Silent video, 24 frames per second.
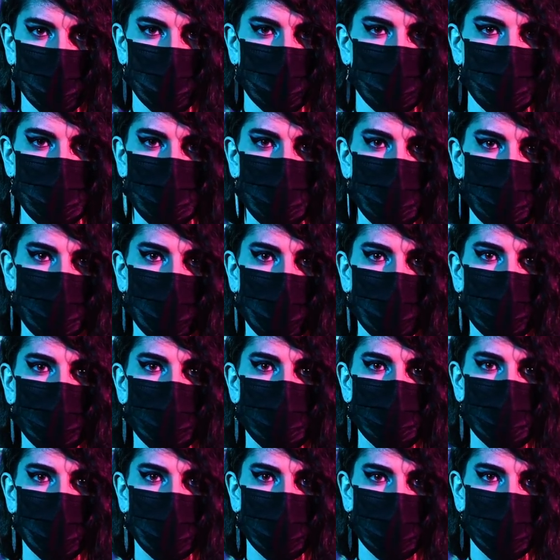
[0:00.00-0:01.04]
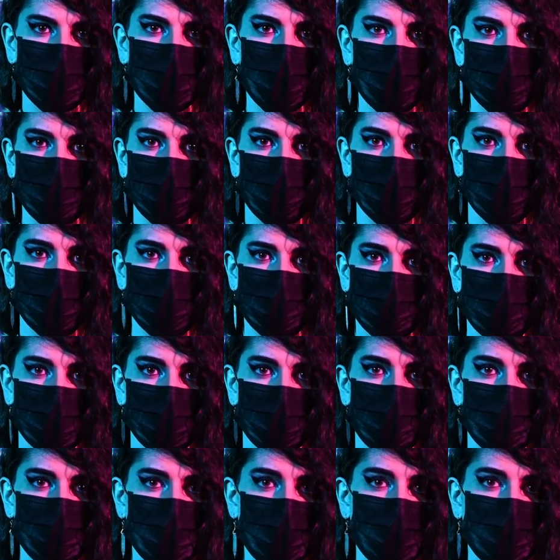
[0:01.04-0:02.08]
This is why I will generally advocate for
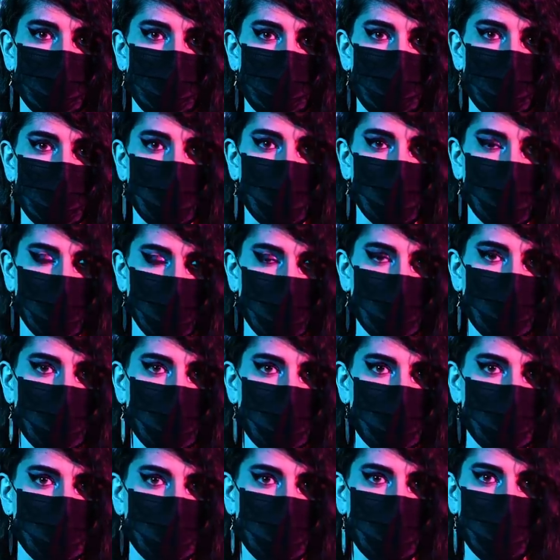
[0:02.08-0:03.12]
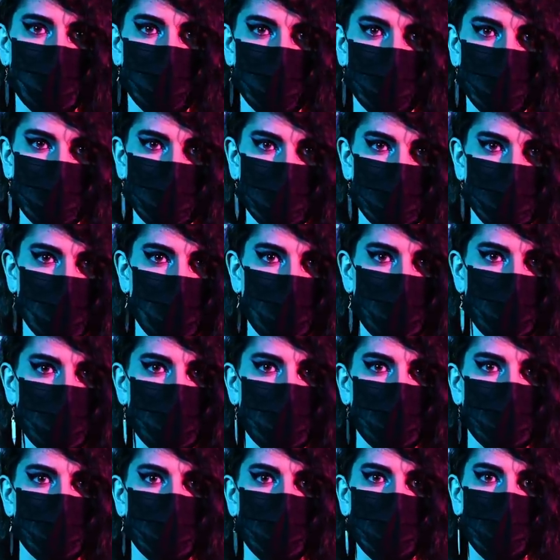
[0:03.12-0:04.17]
materials like Kydex over
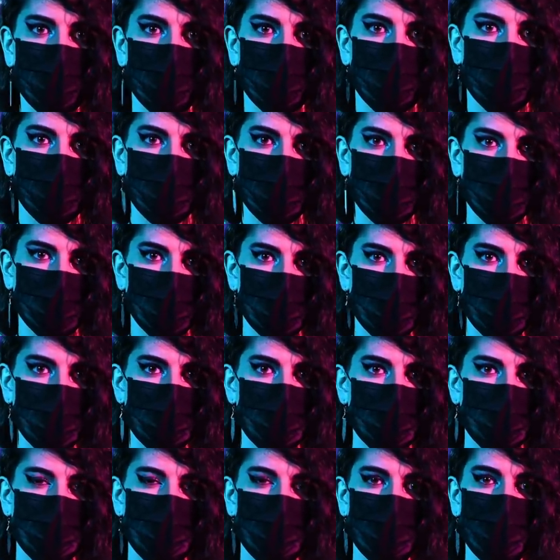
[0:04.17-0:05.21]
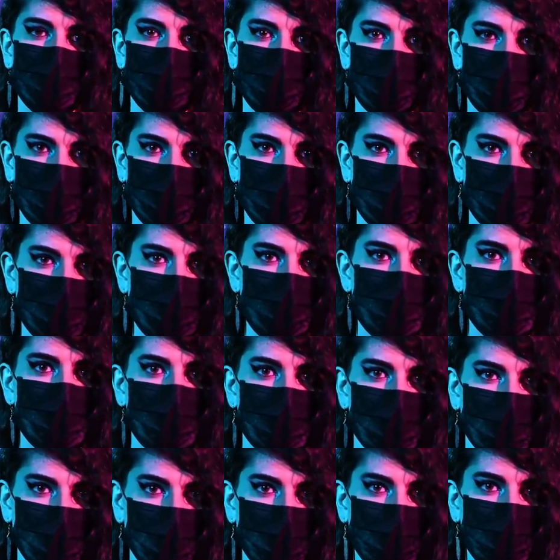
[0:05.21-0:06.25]
leather. Kydex is a very nice,
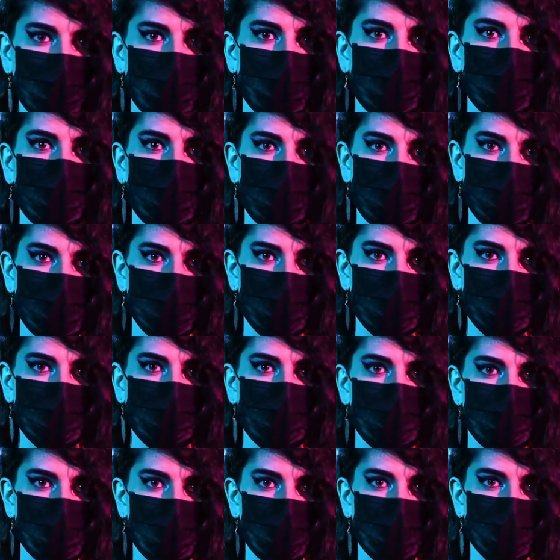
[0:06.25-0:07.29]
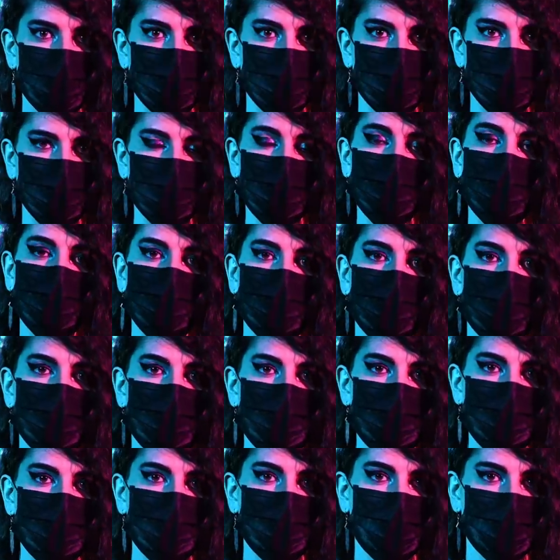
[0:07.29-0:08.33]
lightweight, rigid material. It
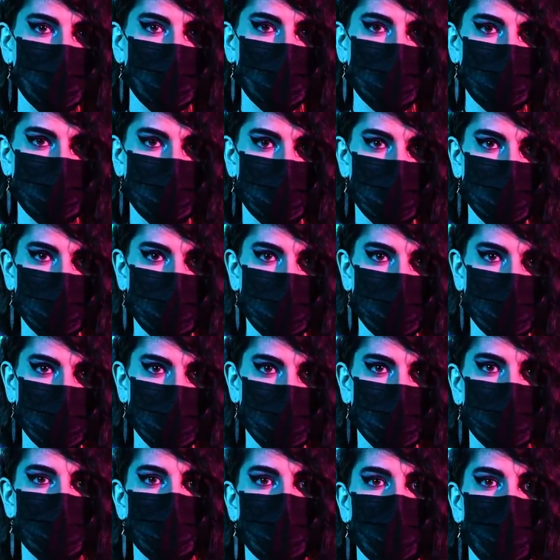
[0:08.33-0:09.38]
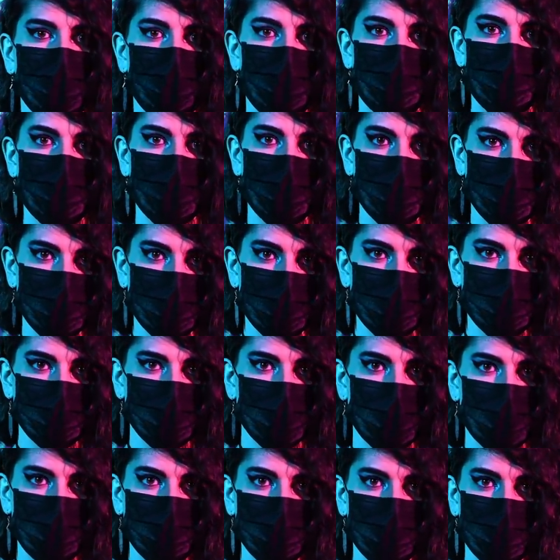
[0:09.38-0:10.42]
is very affordable and is easily
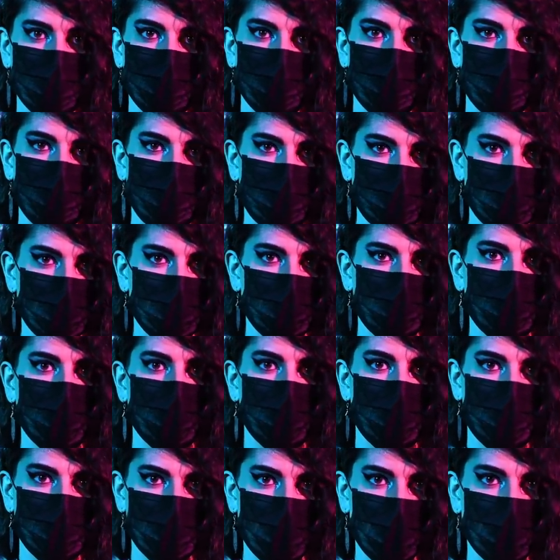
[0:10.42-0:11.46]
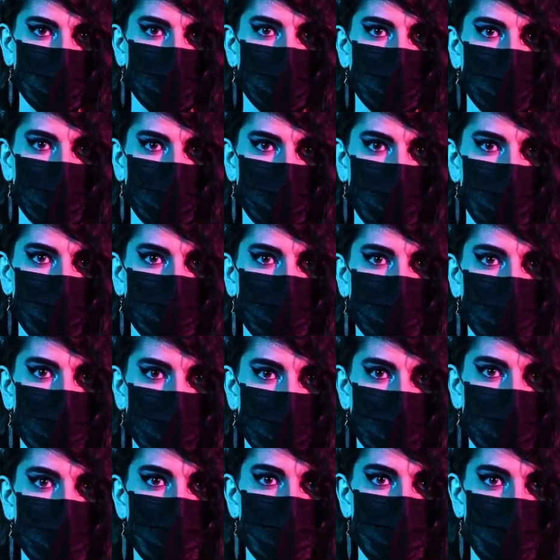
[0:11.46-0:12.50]
shaped to form exactly around your
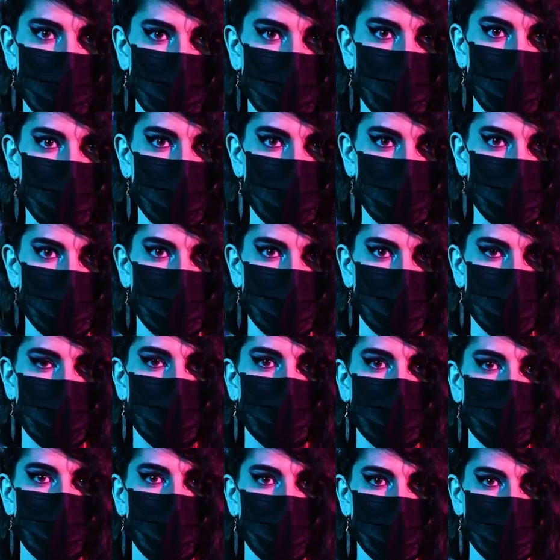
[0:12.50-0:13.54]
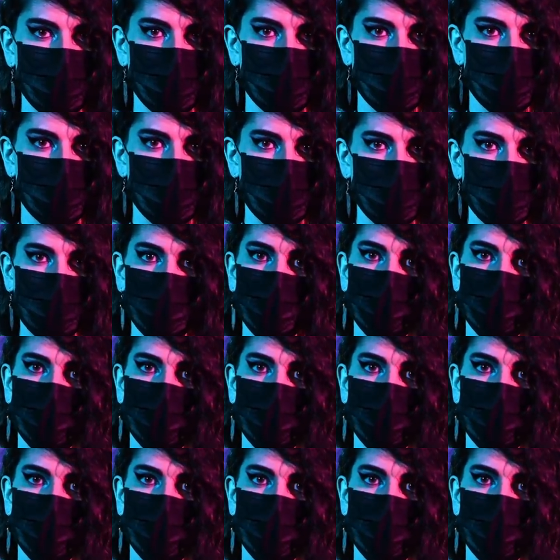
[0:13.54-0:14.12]
gun specifications and dimensions.